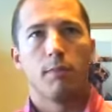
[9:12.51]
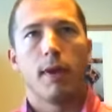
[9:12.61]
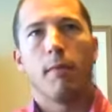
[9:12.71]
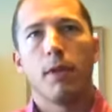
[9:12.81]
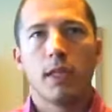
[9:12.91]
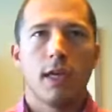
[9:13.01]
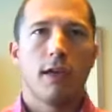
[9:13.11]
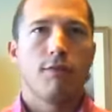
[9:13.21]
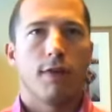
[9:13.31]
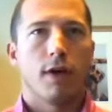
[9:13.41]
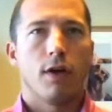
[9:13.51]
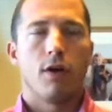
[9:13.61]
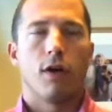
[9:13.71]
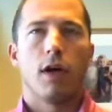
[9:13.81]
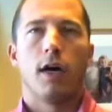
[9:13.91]
but I believe
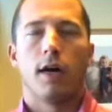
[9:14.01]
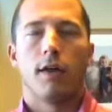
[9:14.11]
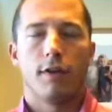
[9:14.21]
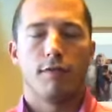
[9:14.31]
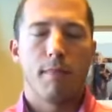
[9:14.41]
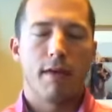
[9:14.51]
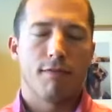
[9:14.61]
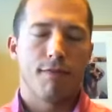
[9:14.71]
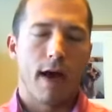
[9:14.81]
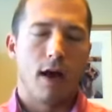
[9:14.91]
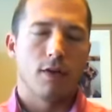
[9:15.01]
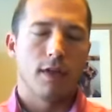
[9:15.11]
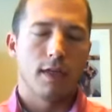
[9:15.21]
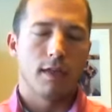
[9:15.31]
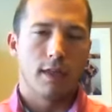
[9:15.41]
there've been
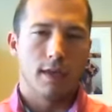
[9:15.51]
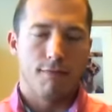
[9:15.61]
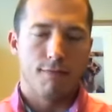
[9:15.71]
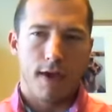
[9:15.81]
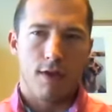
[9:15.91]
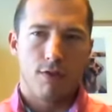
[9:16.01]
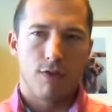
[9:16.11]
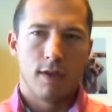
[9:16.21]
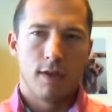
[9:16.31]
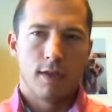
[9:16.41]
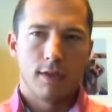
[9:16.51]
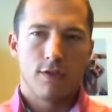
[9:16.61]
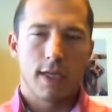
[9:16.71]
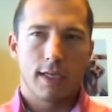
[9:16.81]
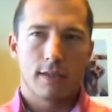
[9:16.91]
filed in the 5th,
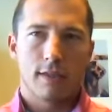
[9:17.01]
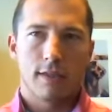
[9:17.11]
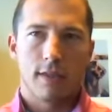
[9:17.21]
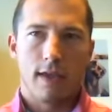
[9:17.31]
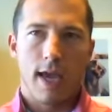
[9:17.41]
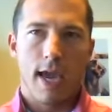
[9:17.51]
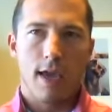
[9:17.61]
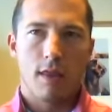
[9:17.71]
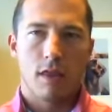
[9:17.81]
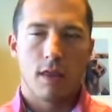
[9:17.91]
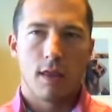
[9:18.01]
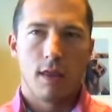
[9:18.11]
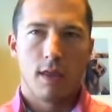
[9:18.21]
6th, 8th,